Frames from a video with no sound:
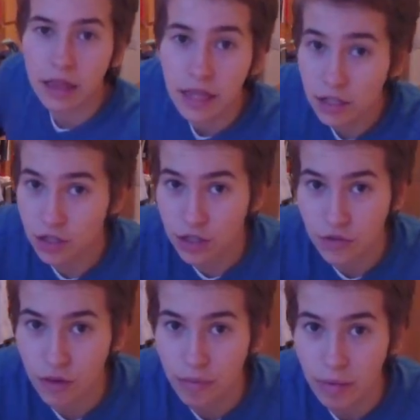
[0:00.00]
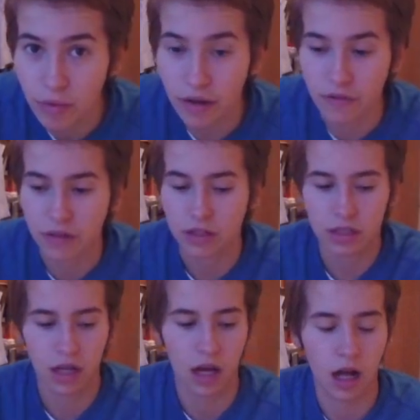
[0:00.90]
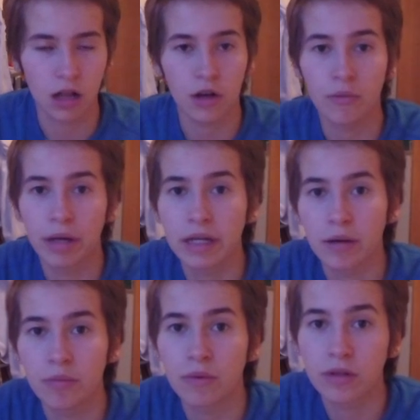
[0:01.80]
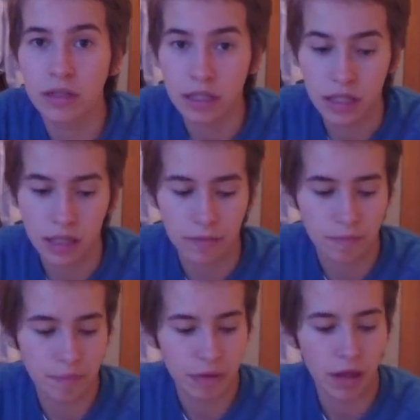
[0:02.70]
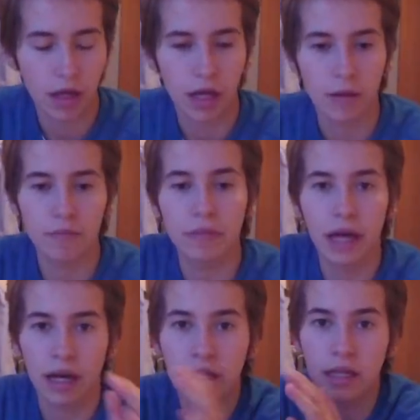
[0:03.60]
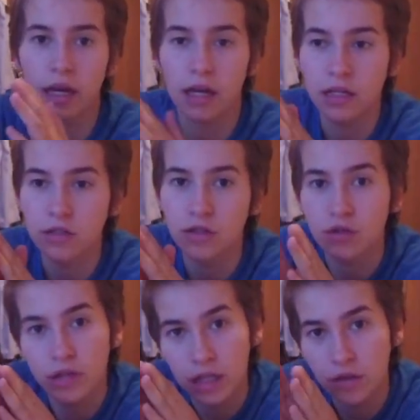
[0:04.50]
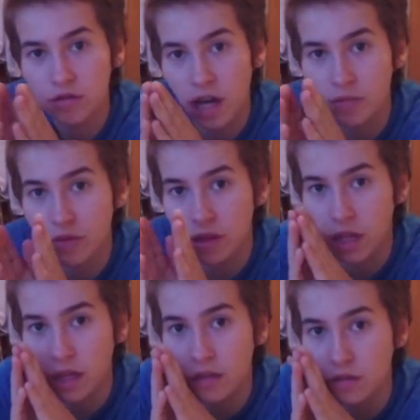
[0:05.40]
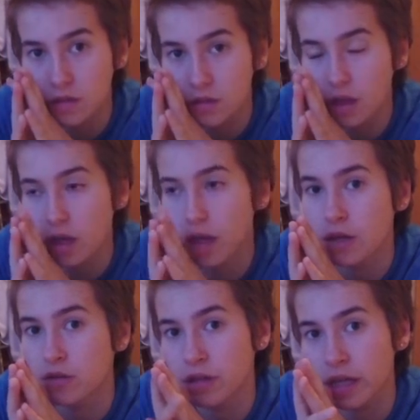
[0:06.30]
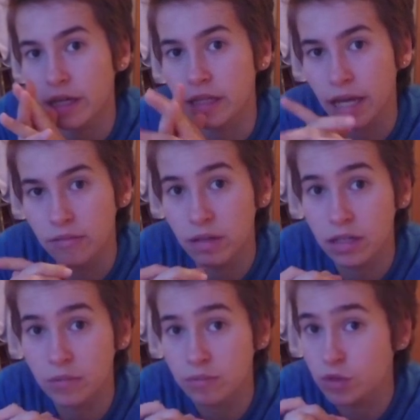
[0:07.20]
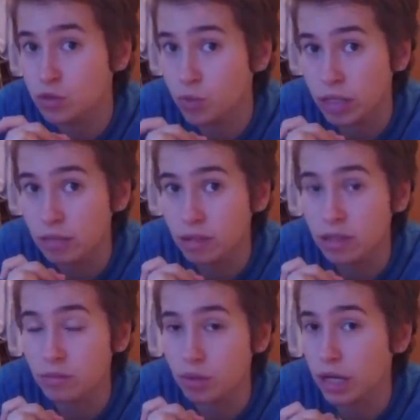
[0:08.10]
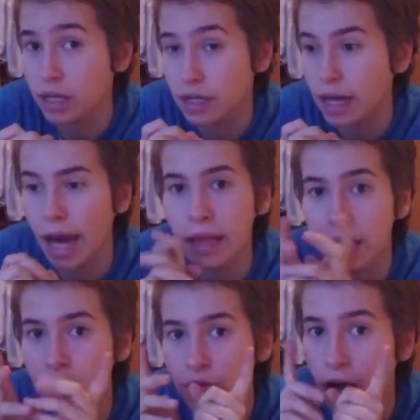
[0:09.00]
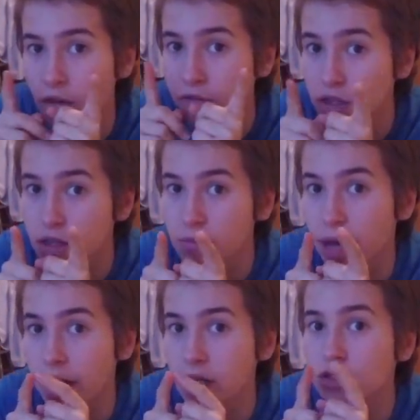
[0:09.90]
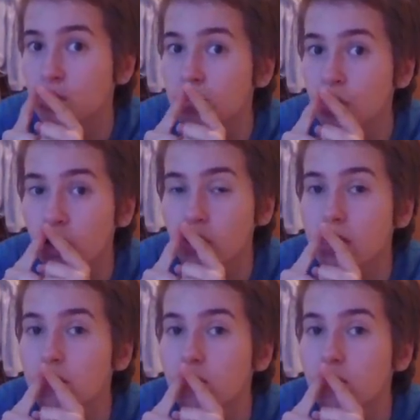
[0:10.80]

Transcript: dishes from my breakfast. I'll go make up more tea. The idea is you take your time with things and you take a 10-minute to 20-minute break, and then you have to come back. Do not keep